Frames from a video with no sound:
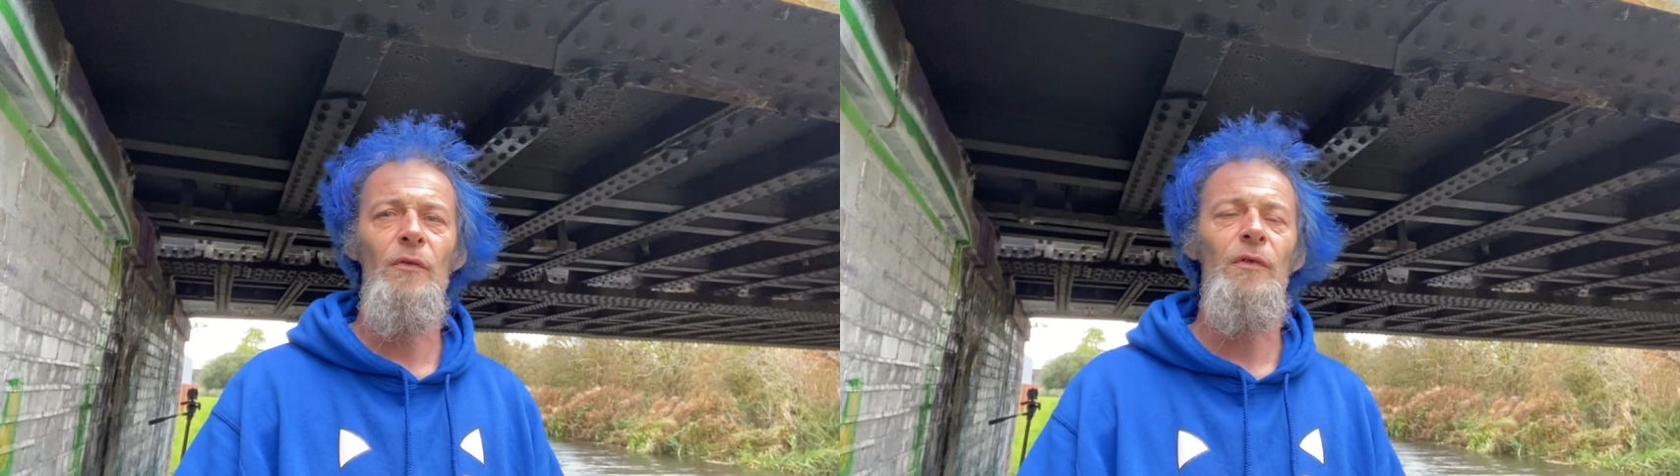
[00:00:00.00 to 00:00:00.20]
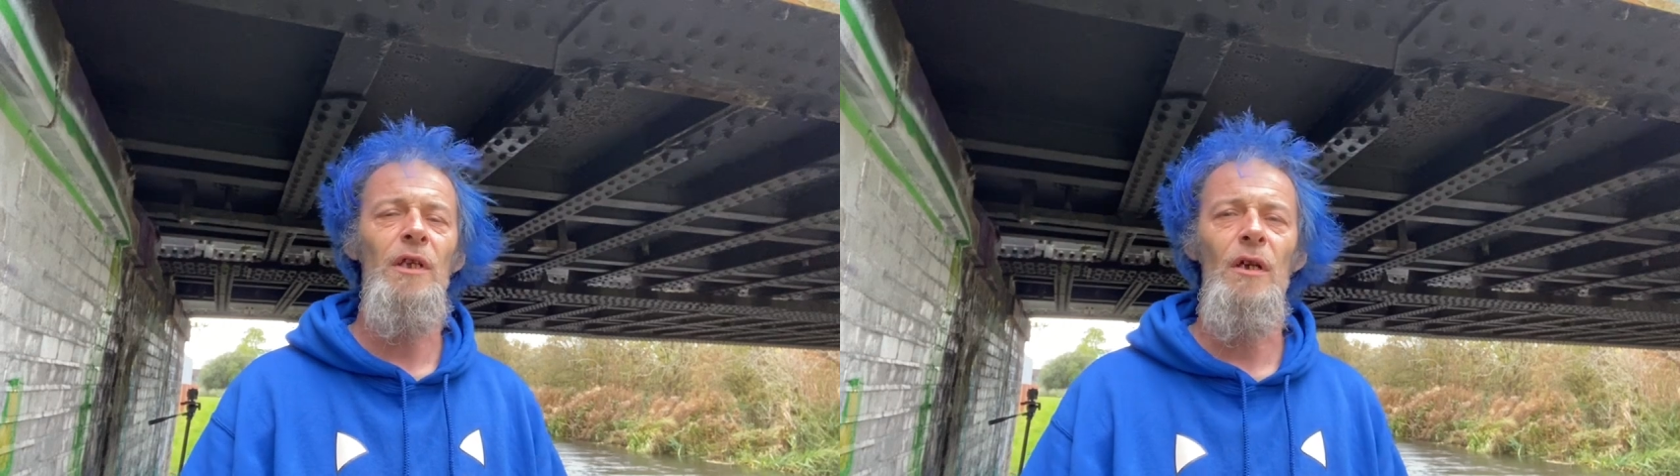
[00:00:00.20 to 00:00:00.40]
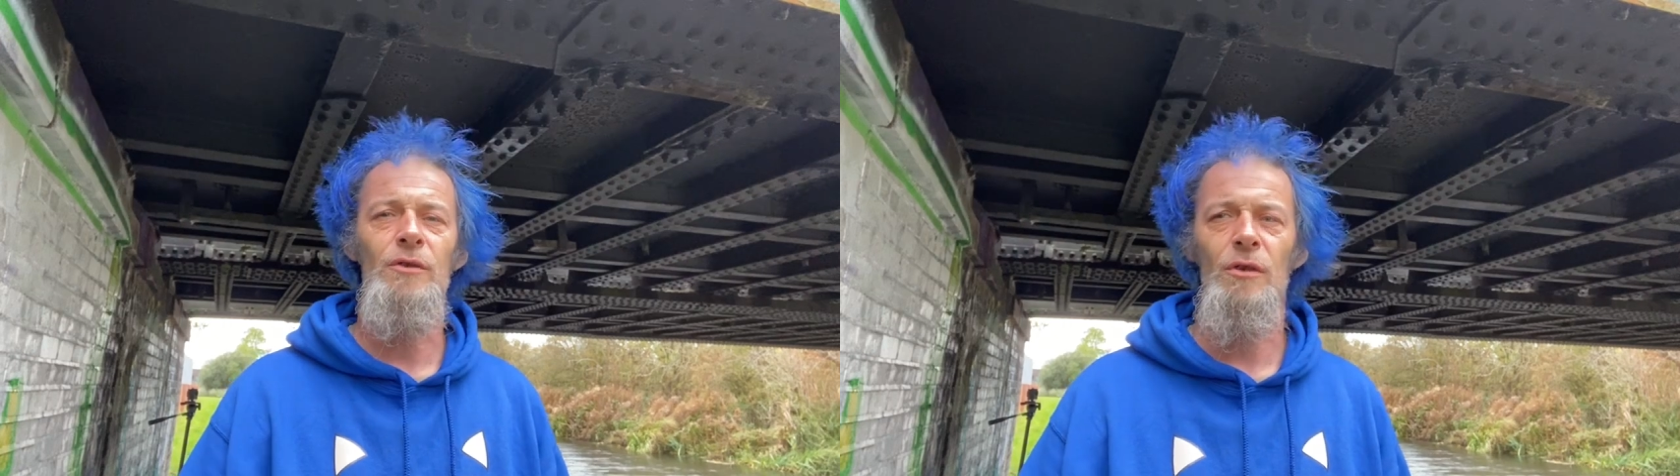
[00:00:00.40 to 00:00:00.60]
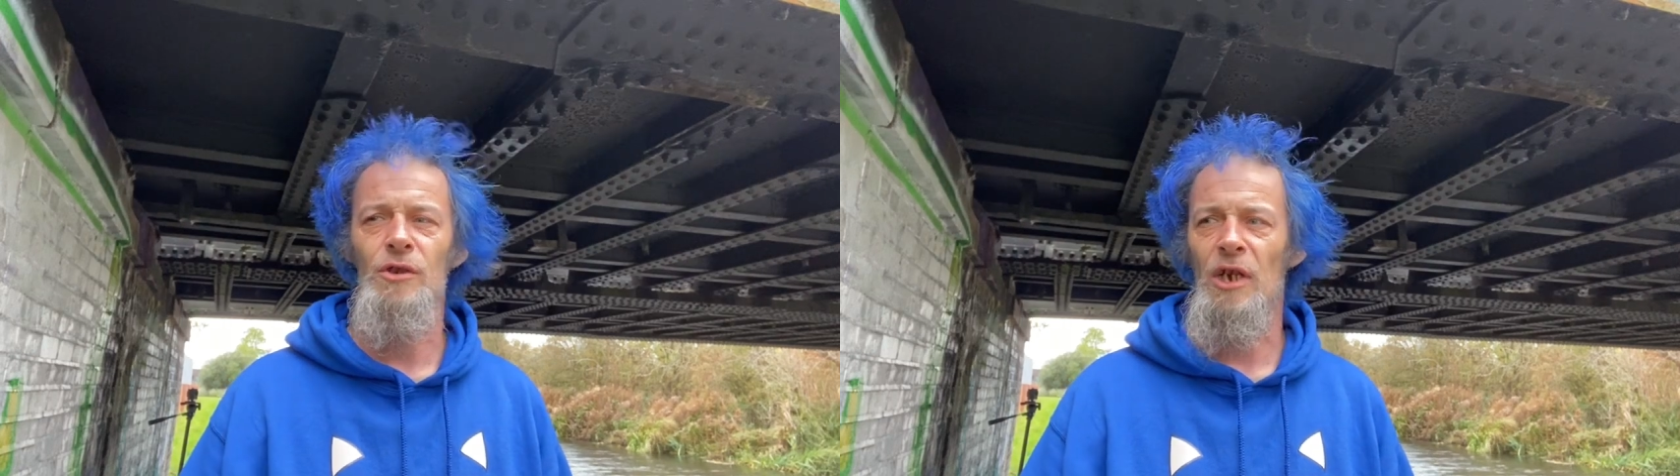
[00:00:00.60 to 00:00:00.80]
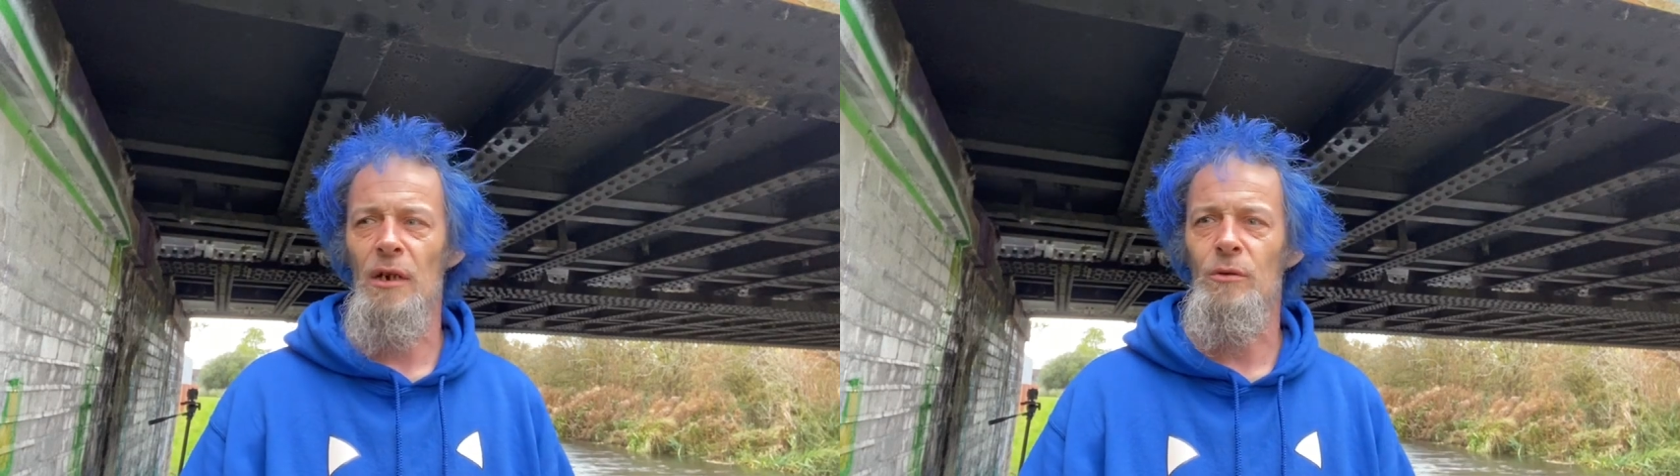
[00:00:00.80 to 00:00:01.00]
videos on the
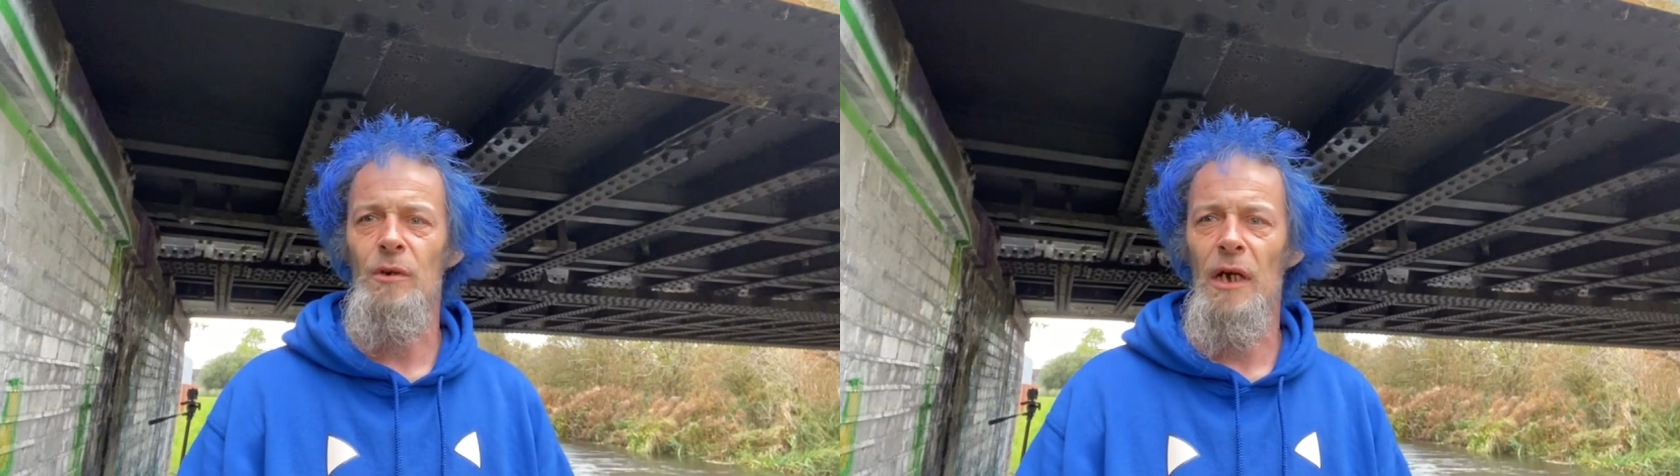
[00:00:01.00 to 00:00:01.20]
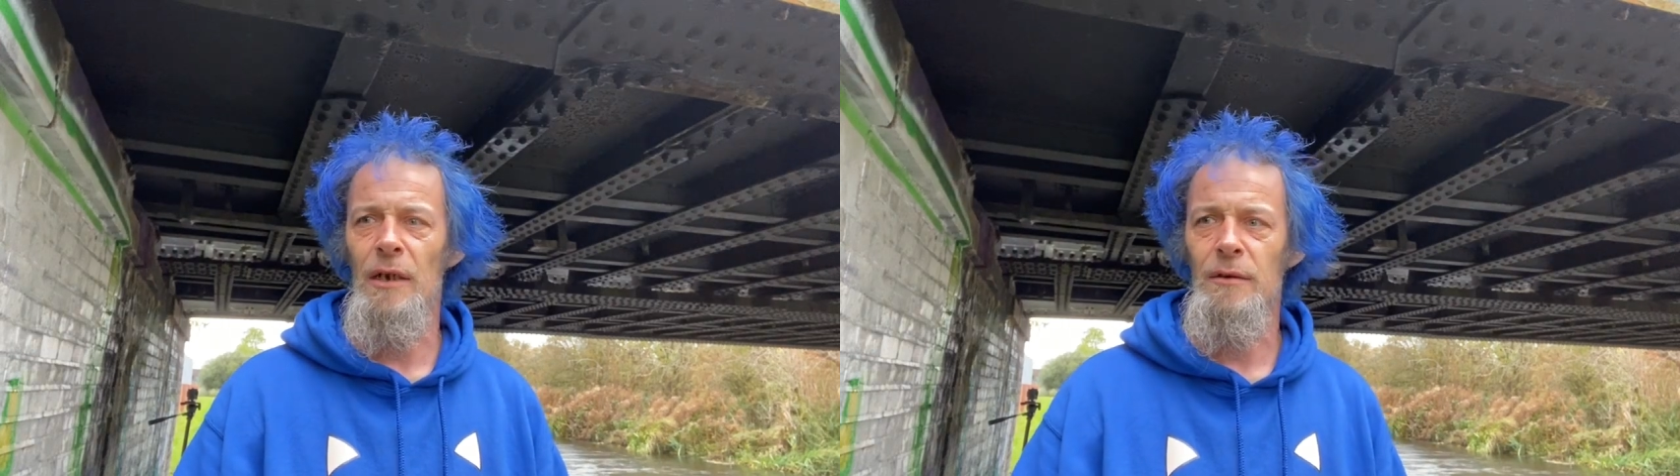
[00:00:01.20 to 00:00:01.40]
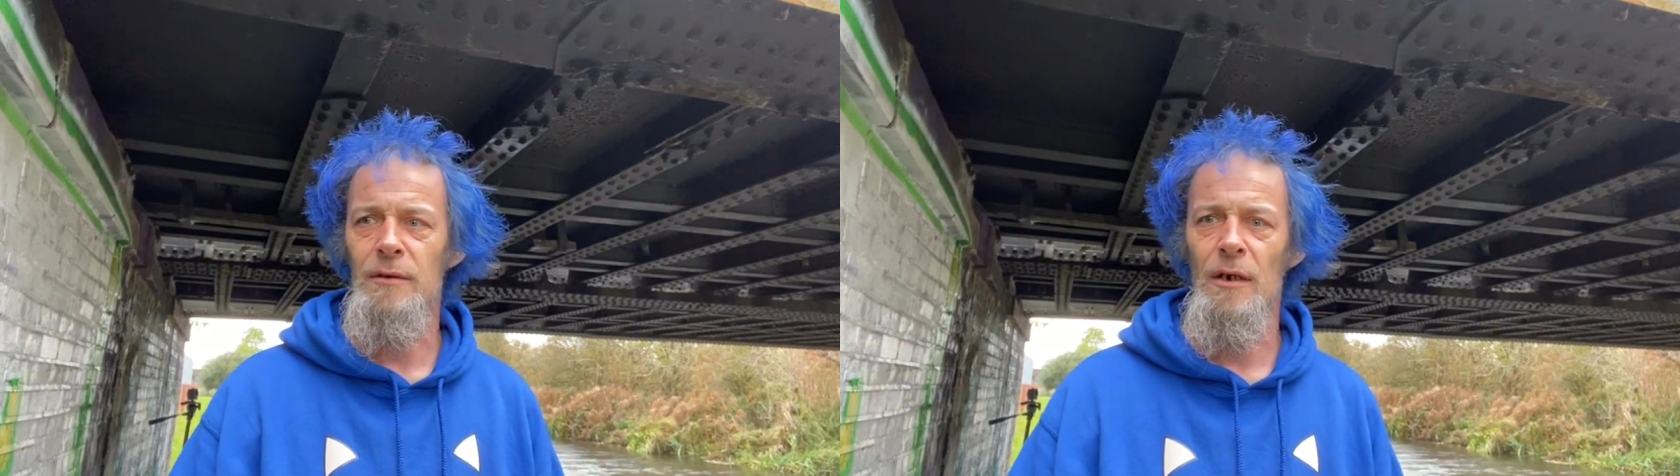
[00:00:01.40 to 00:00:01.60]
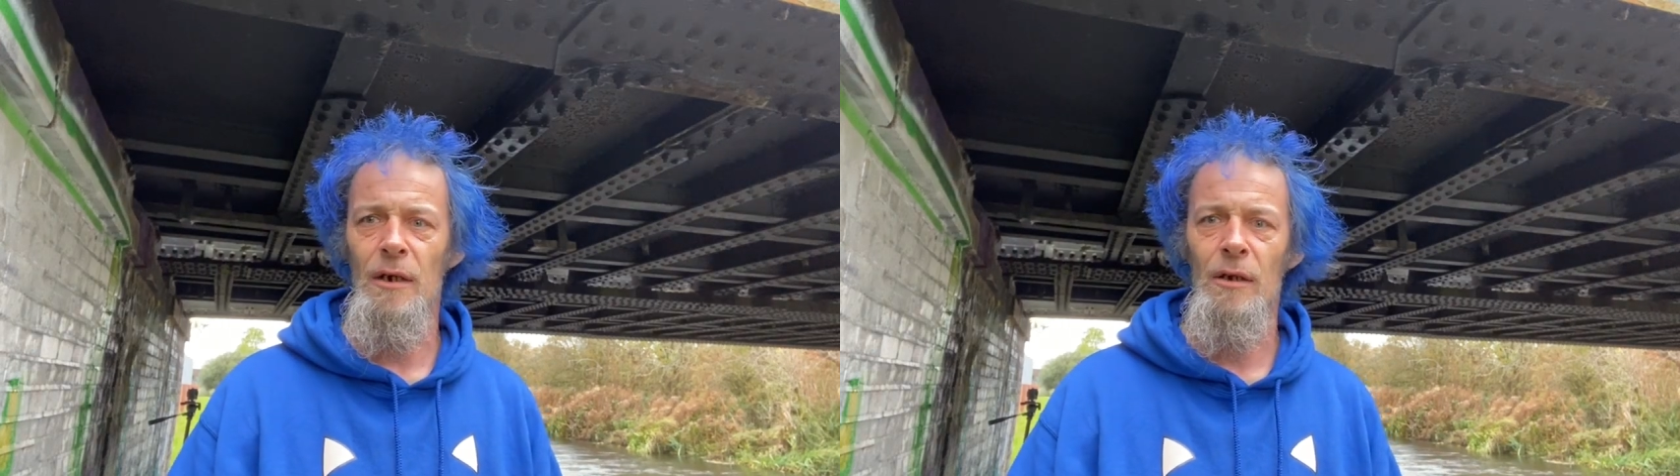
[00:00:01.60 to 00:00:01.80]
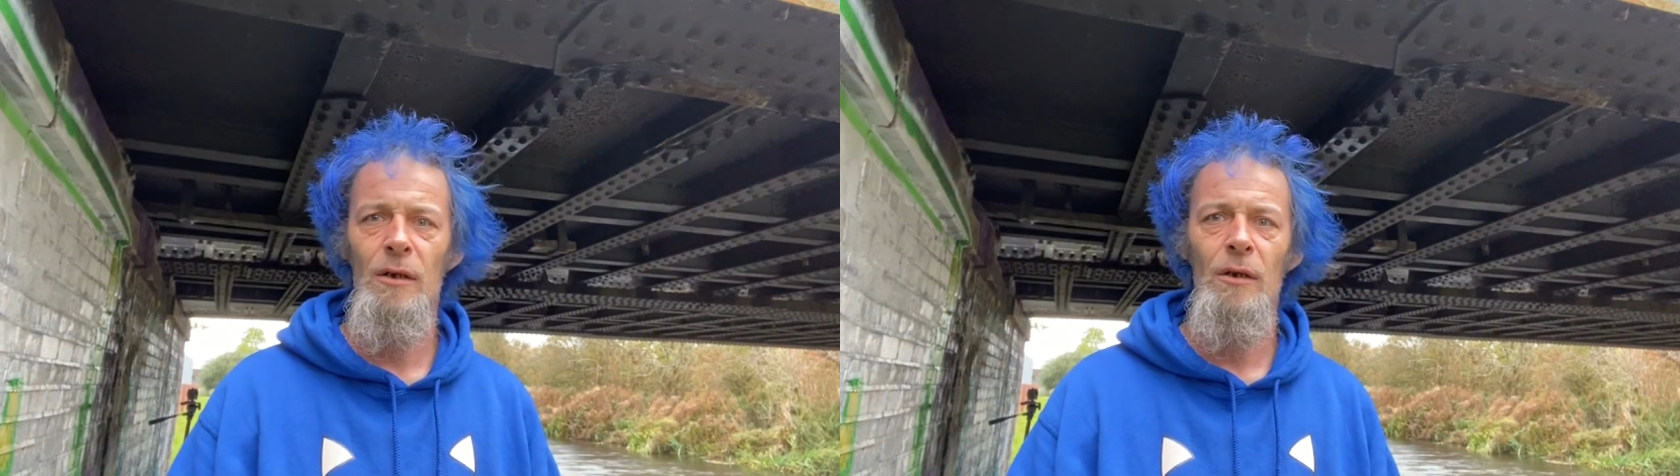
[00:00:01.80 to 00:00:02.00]
channel and uh,